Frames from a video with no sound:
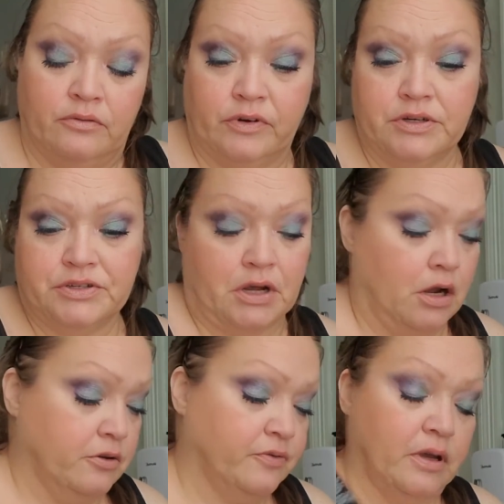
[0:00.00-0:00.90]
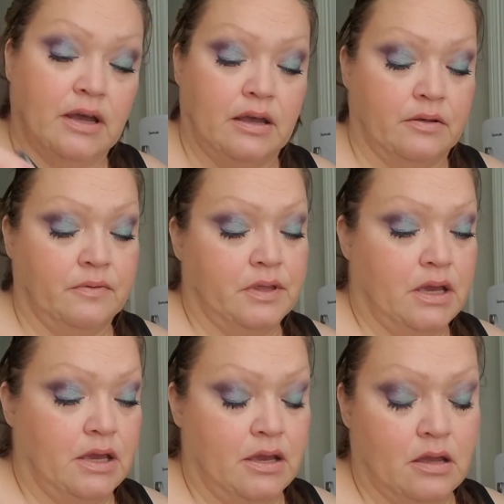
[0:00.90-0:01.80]
first off,
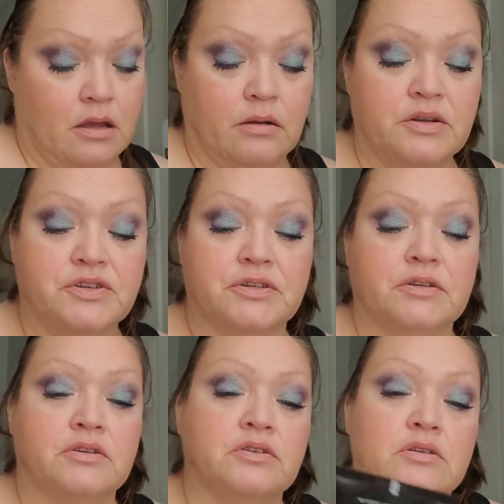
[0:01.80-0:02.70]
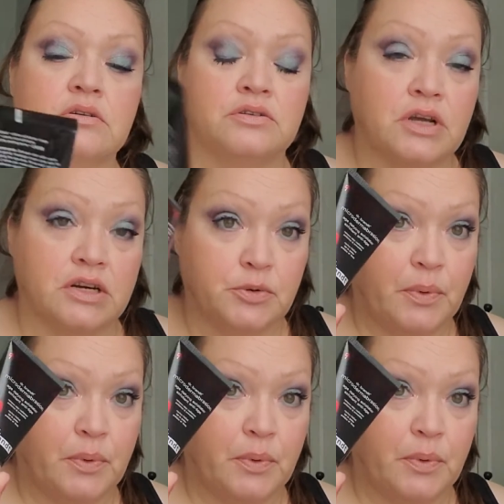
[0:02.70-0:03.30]
the Dr.